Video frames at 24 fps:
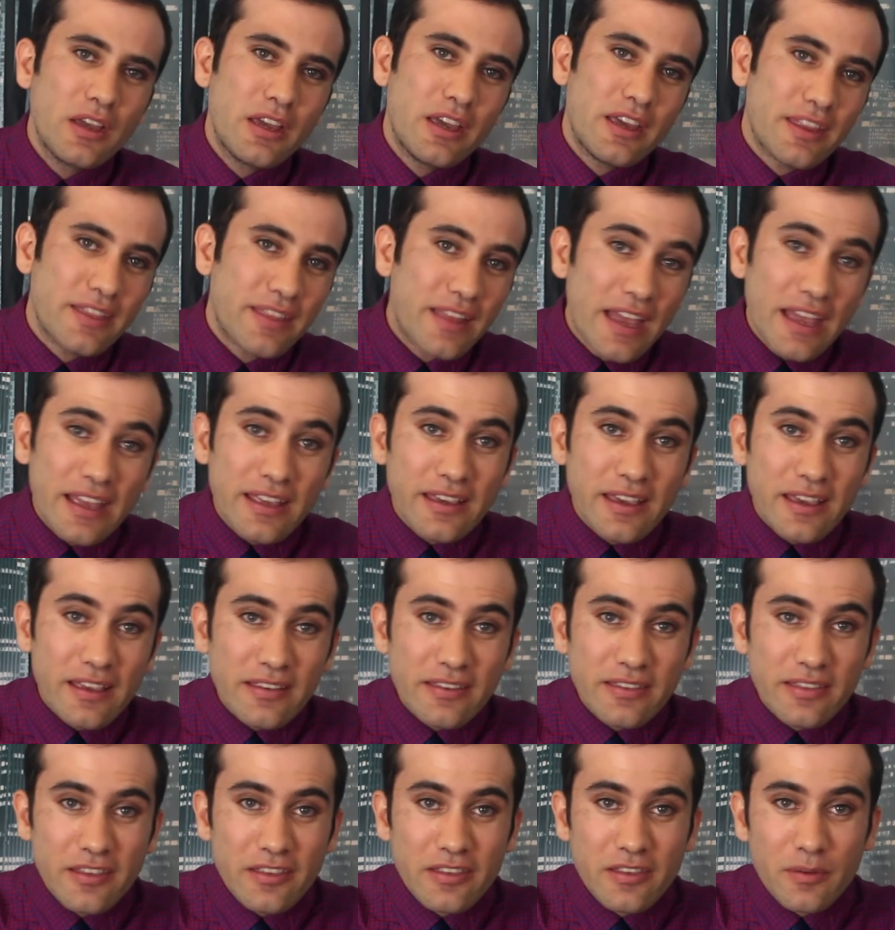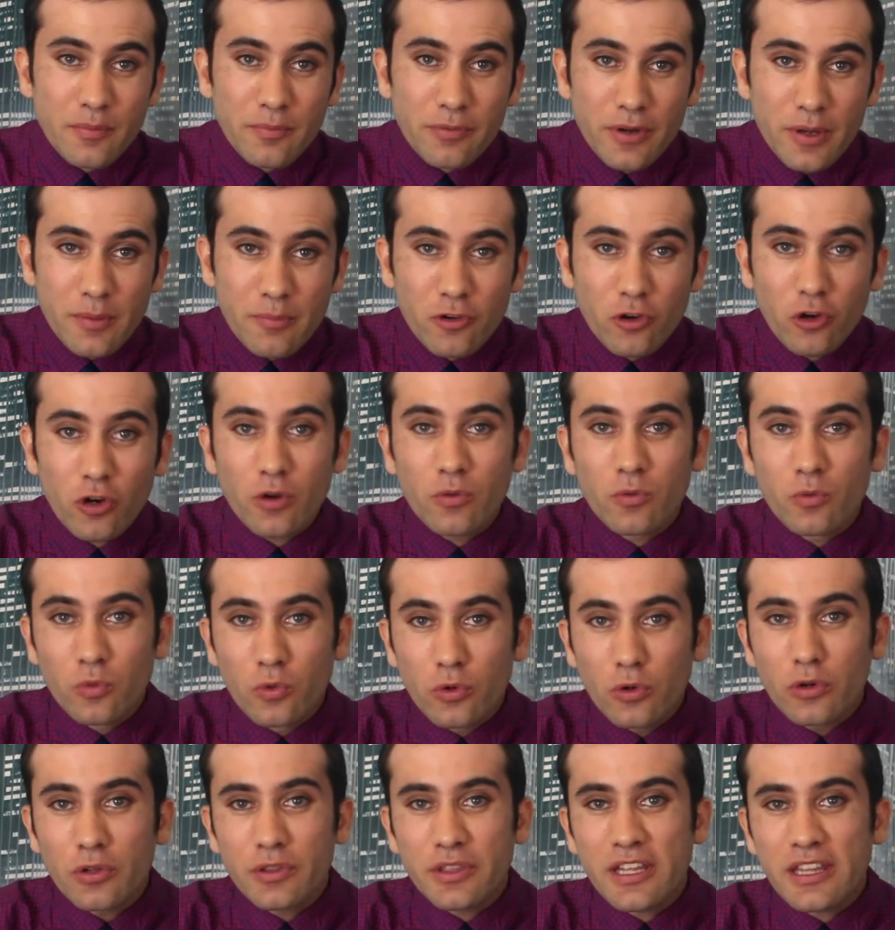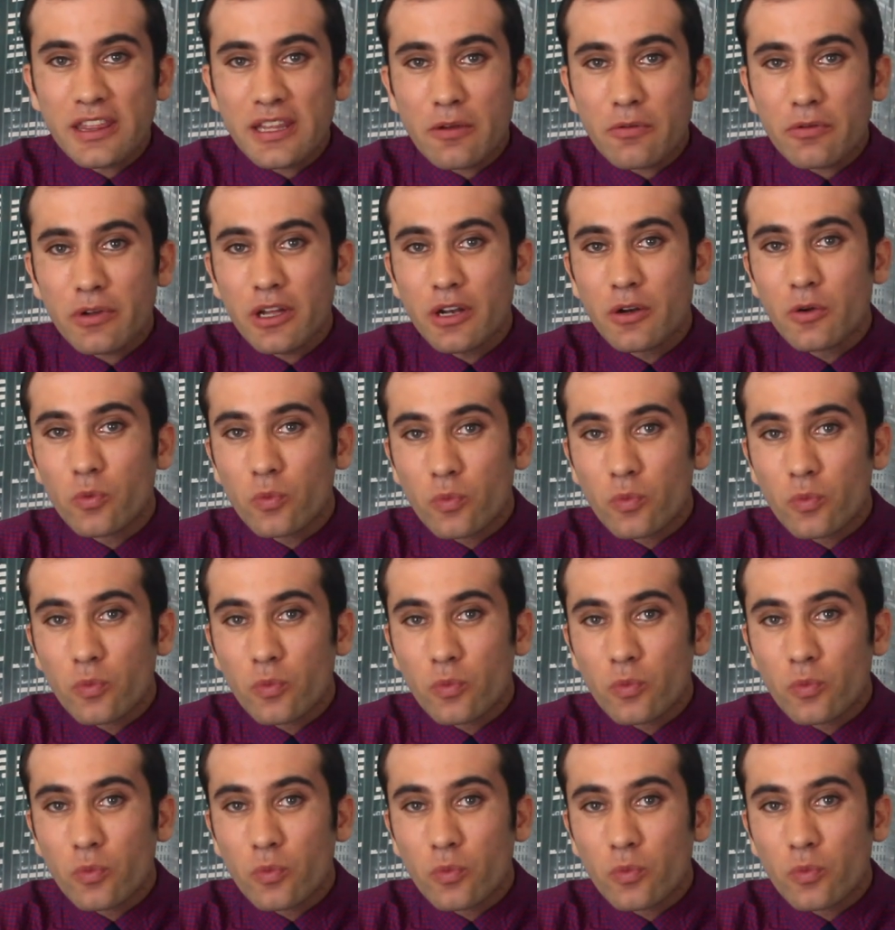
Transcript: In that case, the Supreme Court ruled that they were going to